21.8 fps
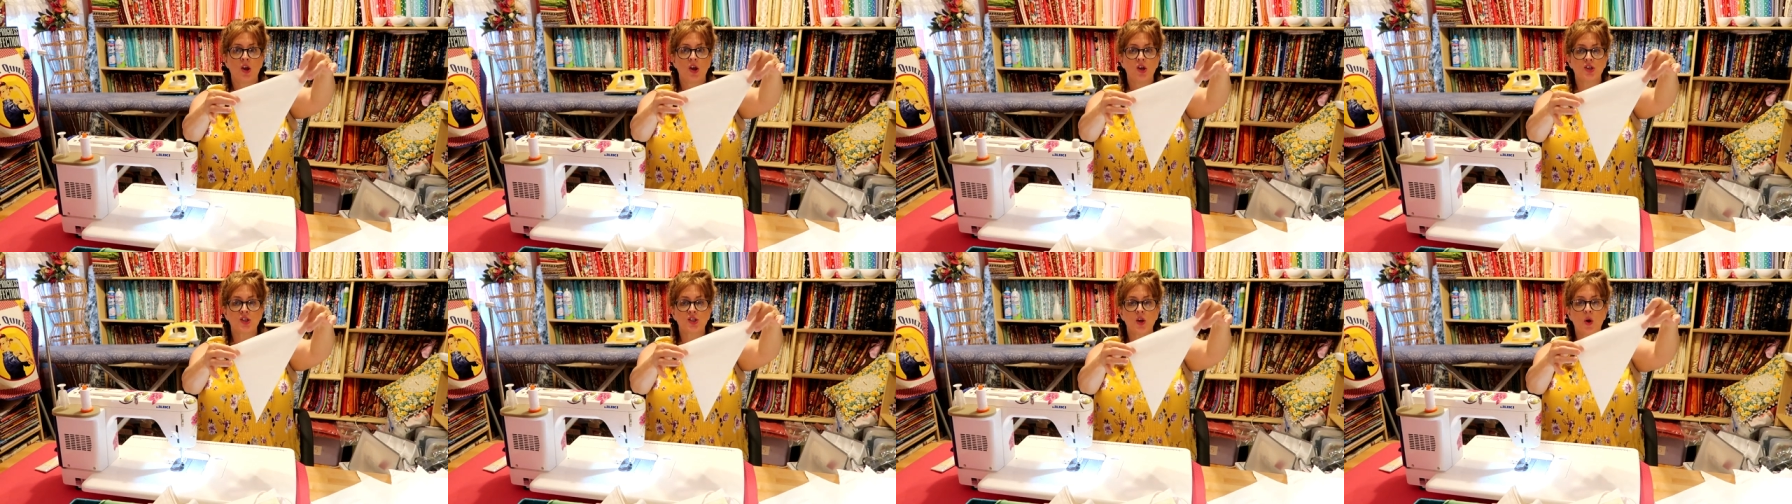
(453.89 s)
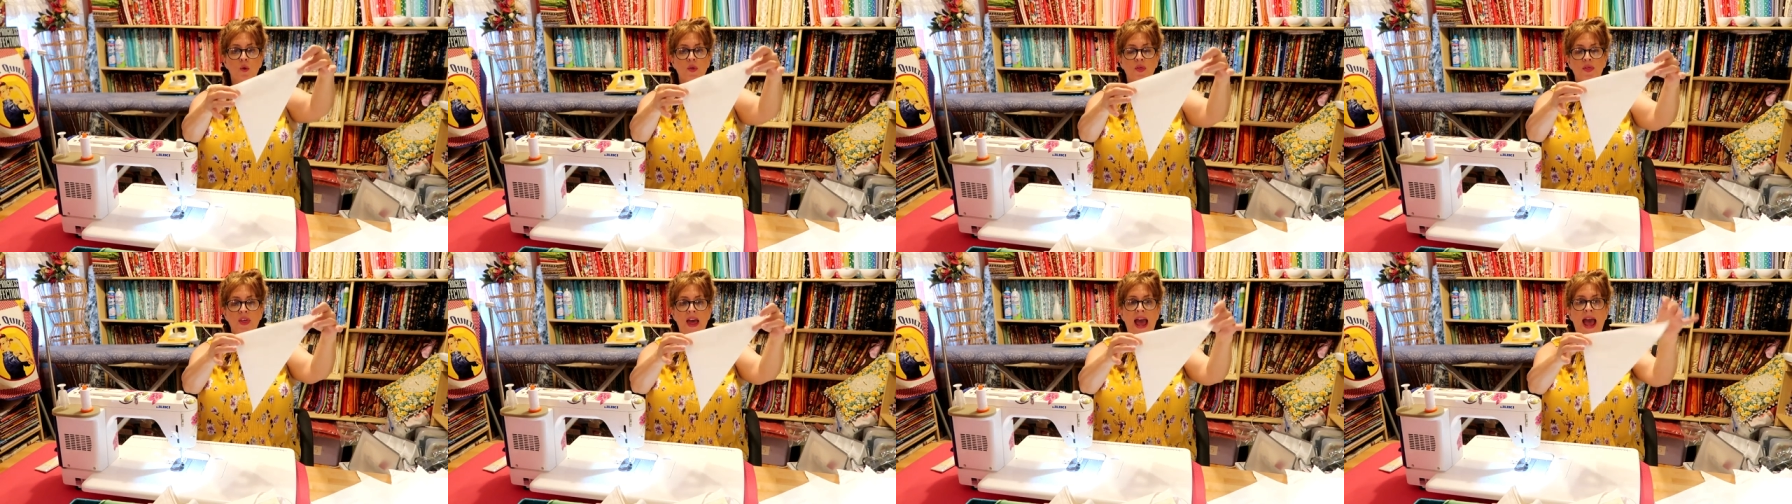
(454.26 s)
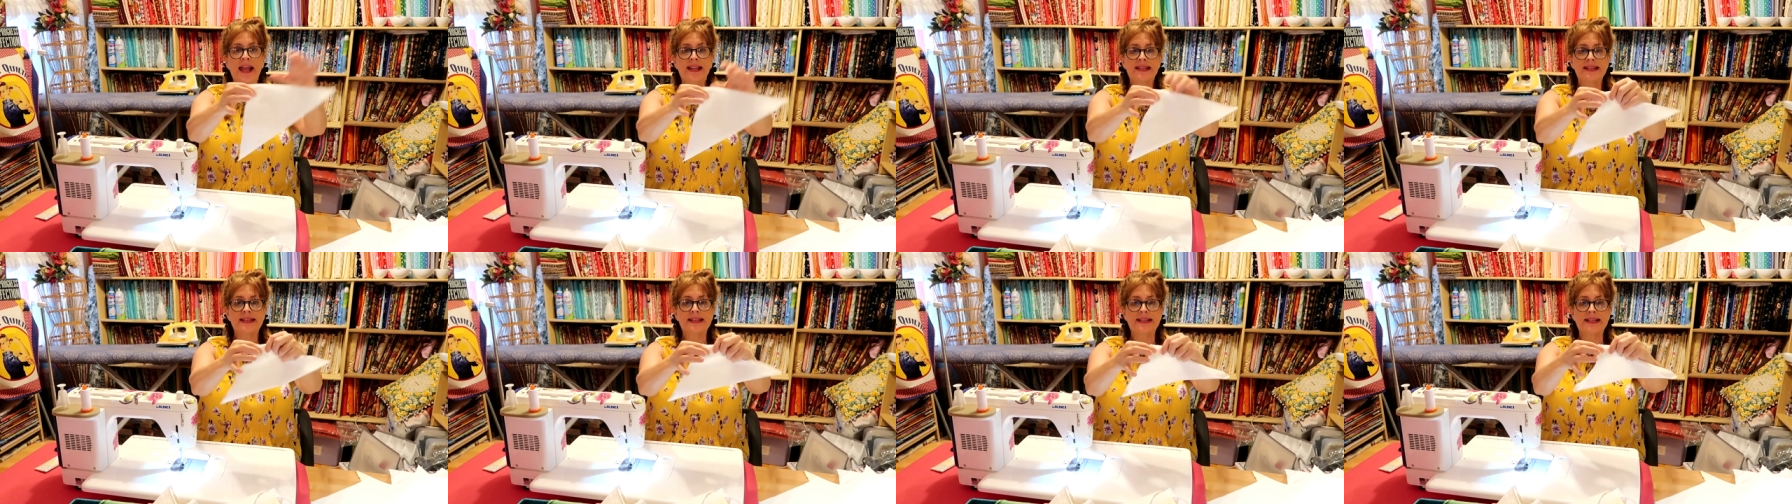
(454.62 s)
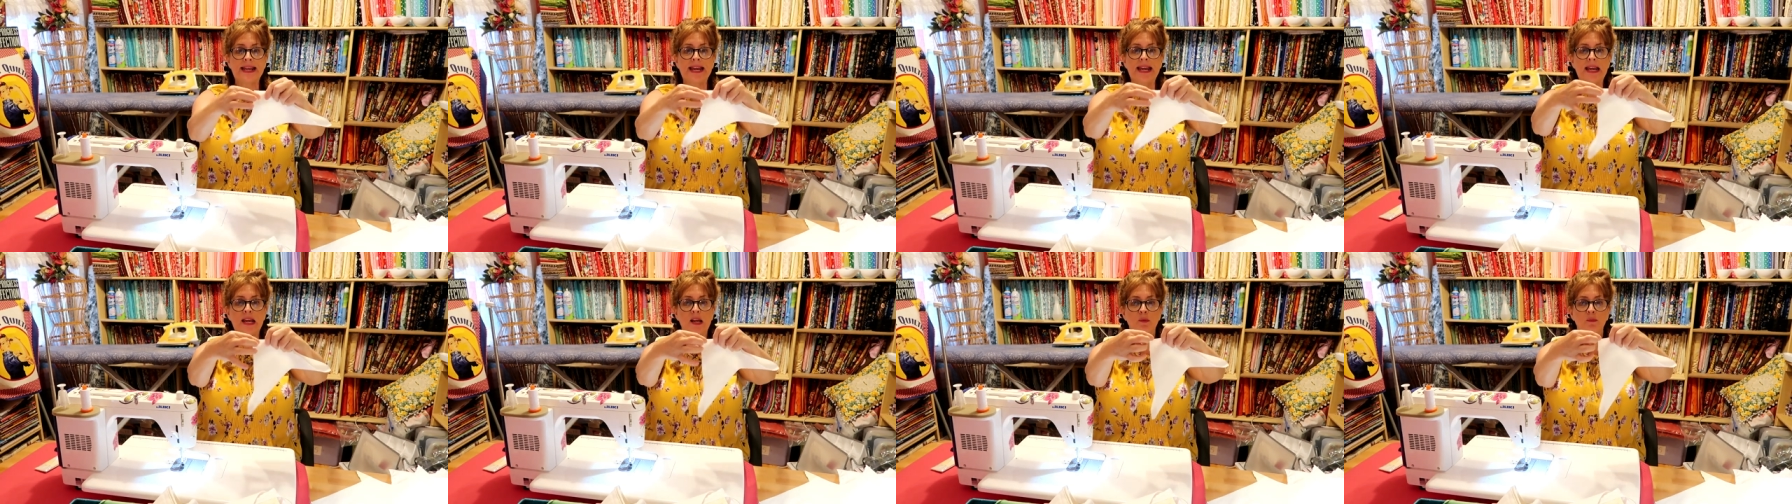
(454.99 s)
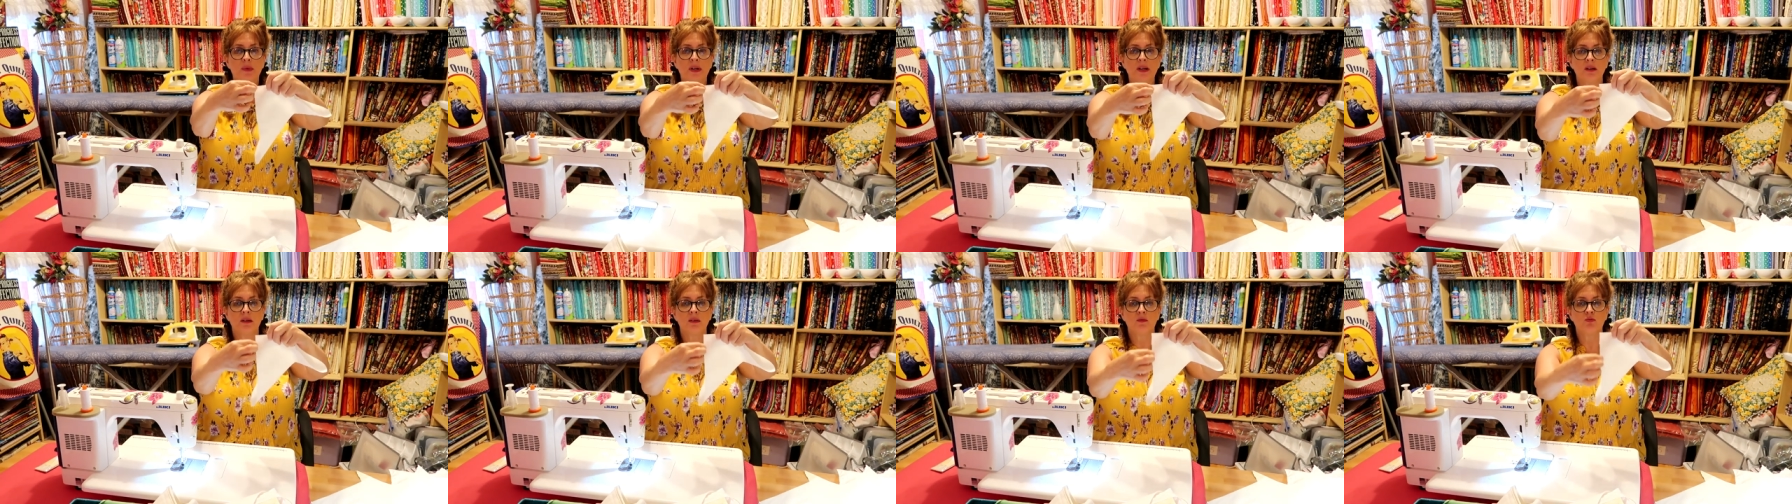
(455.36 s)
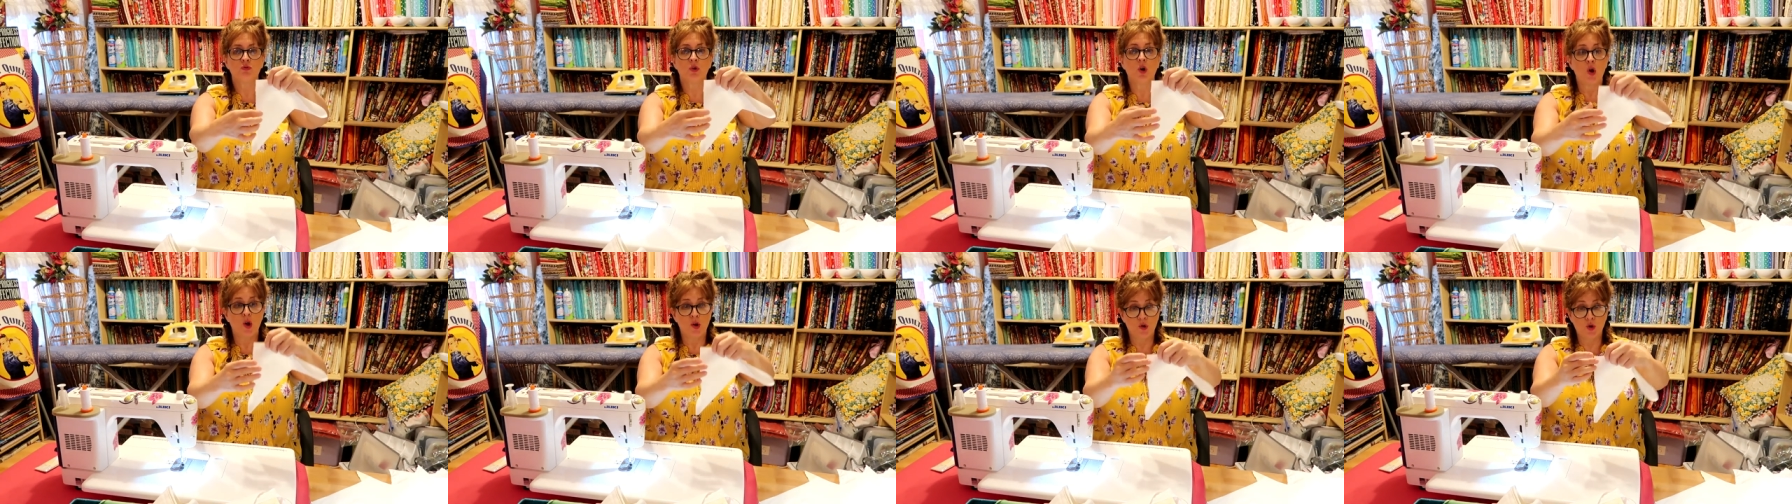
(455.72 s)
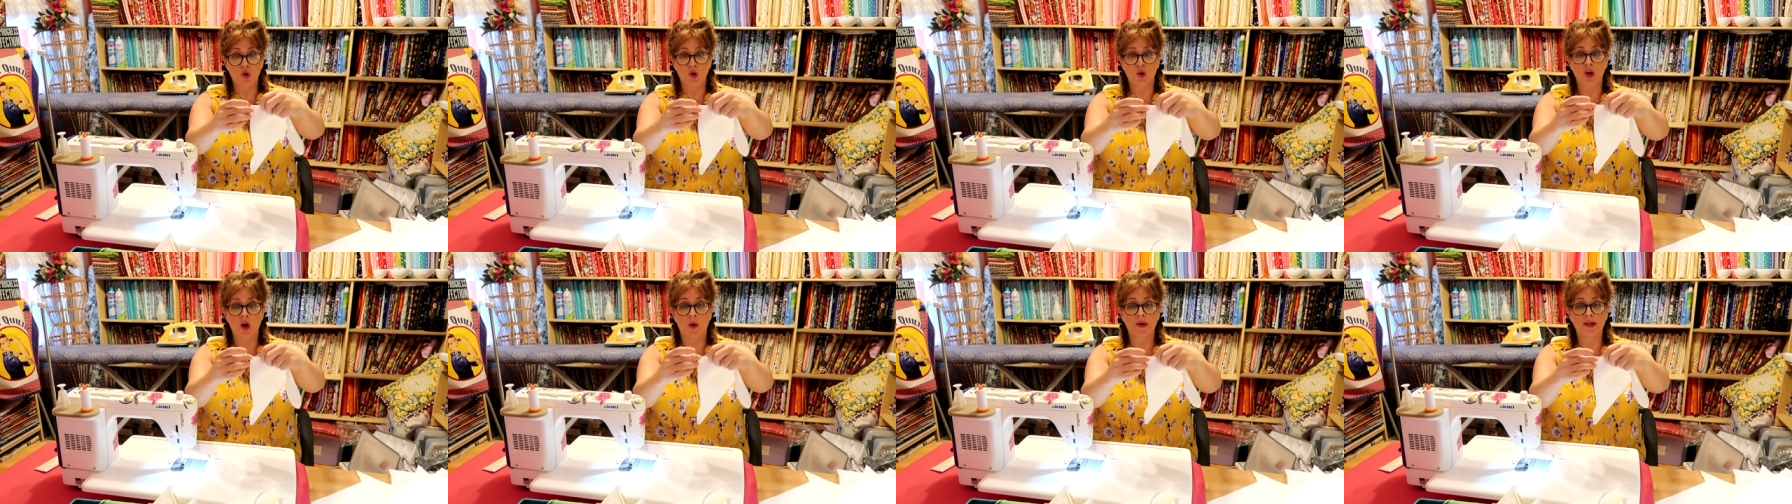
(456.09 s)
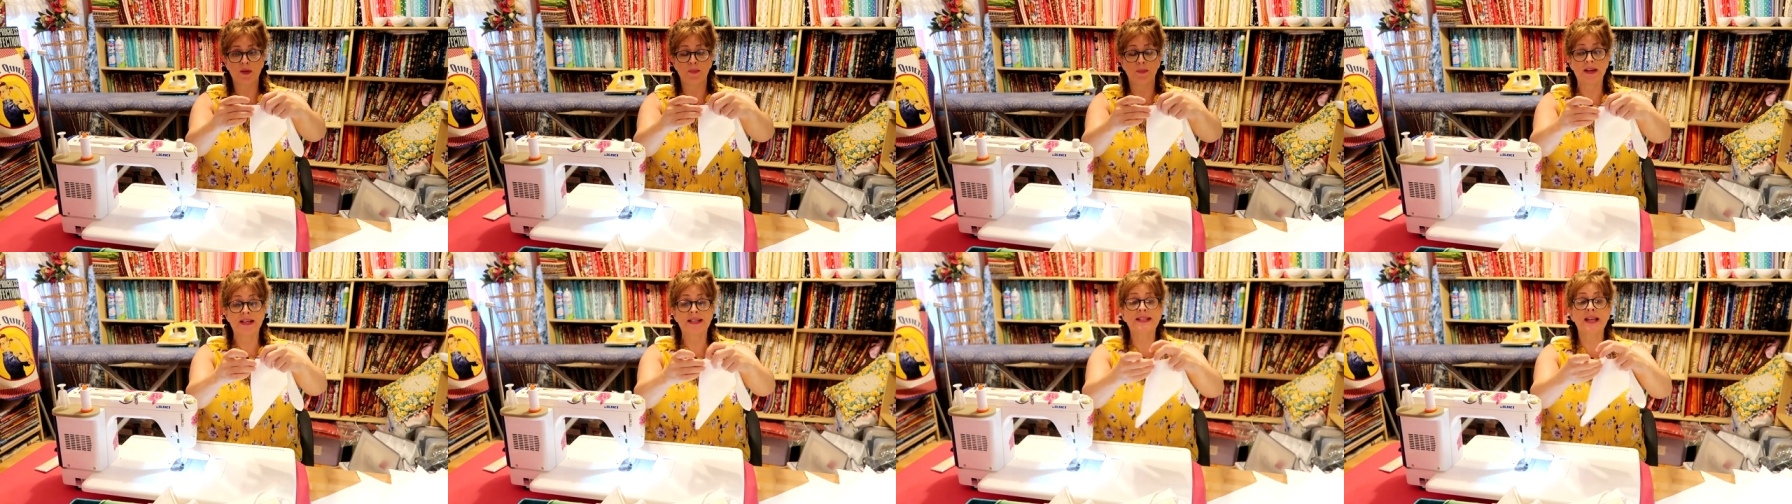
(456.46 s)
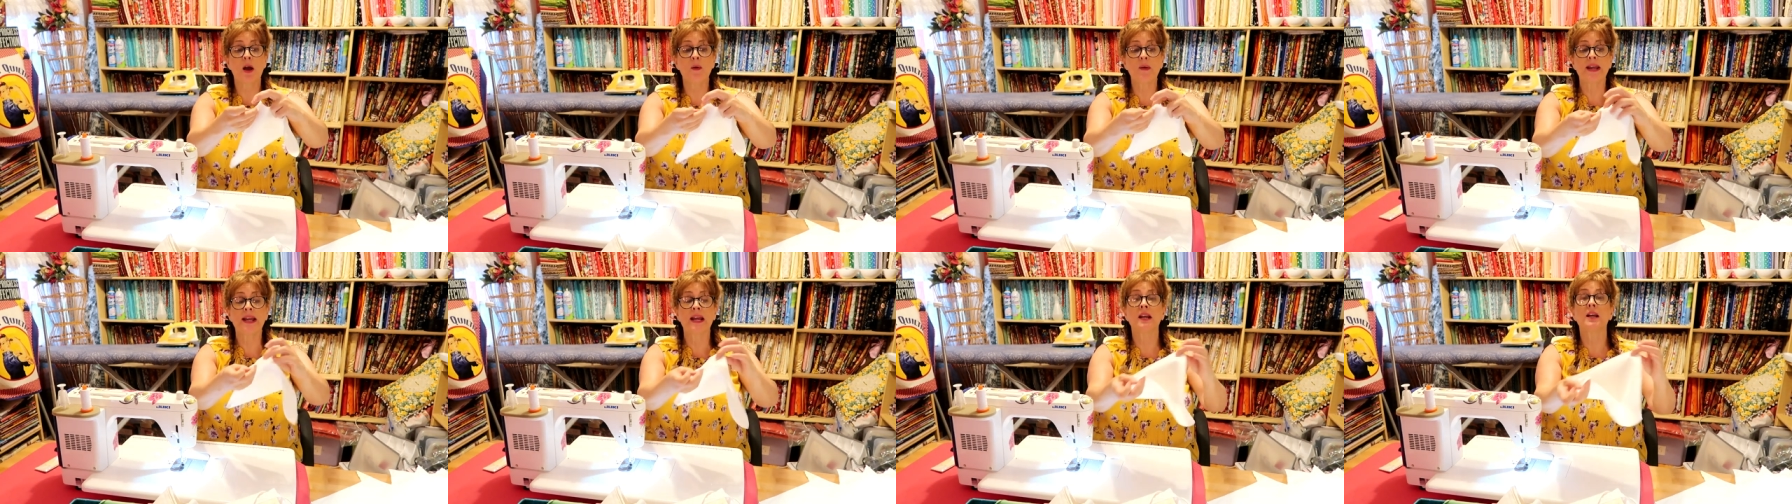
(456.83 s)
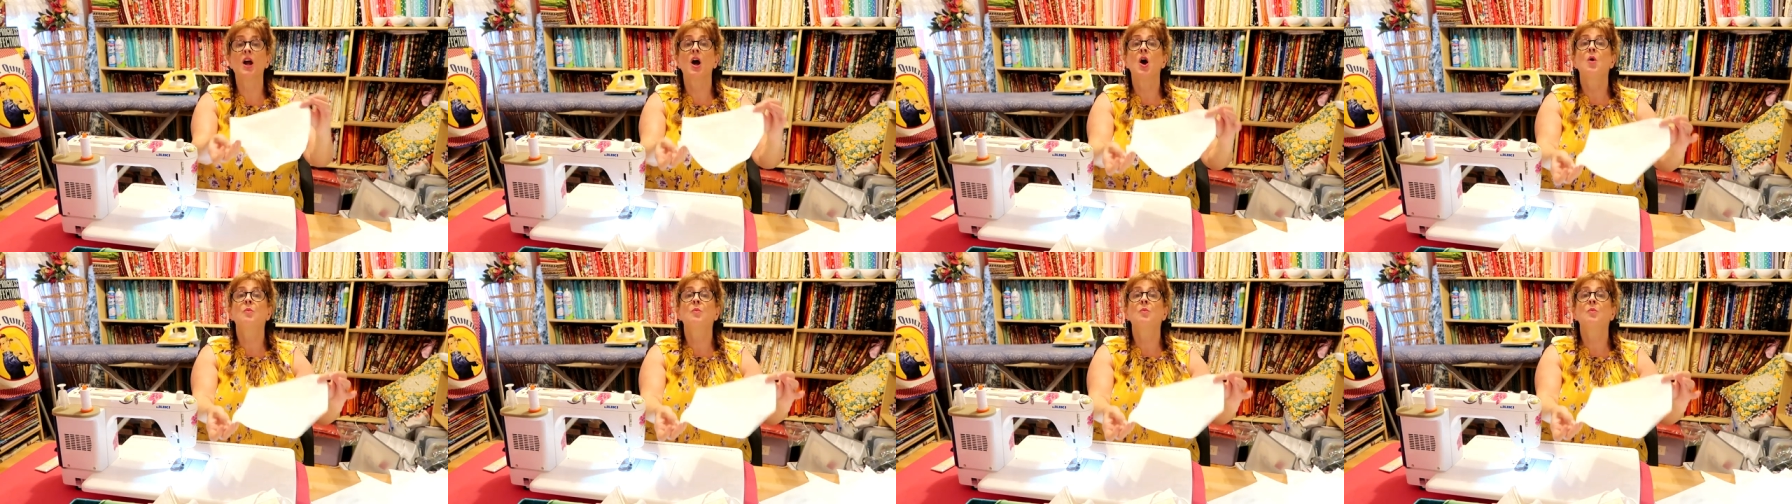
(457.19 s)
So that seam, you're going to be sewing it